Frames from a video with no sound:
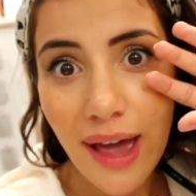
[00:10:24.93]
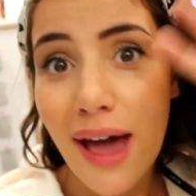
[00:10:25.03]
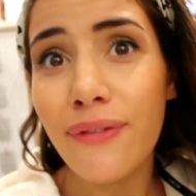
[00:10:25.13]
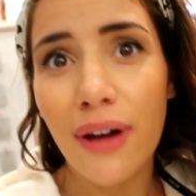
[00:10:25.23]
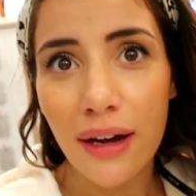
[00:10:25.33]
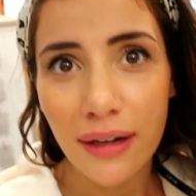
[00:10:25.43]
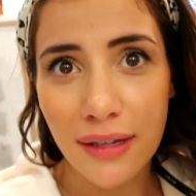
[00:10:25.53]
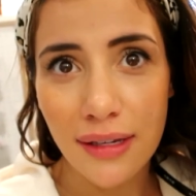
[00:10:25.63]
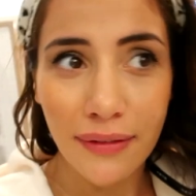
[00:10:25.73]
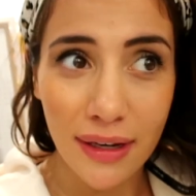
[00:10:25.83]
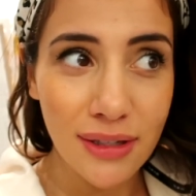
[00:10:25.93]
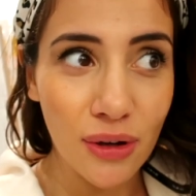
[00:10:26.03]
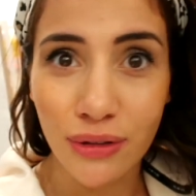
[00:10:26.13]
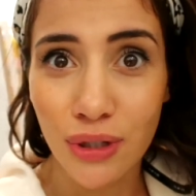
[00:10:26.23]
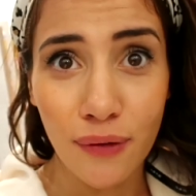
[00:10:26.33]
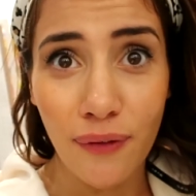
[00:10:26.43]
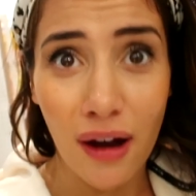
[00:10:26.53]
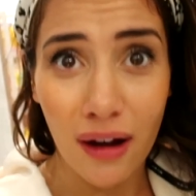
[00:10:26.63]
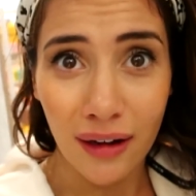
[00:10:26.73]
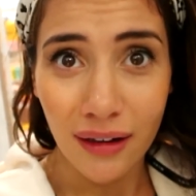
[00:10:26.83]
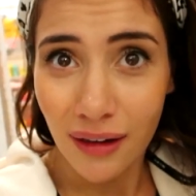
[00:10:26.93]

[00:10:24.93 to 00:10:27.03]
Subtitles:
ever, because it's gone too far.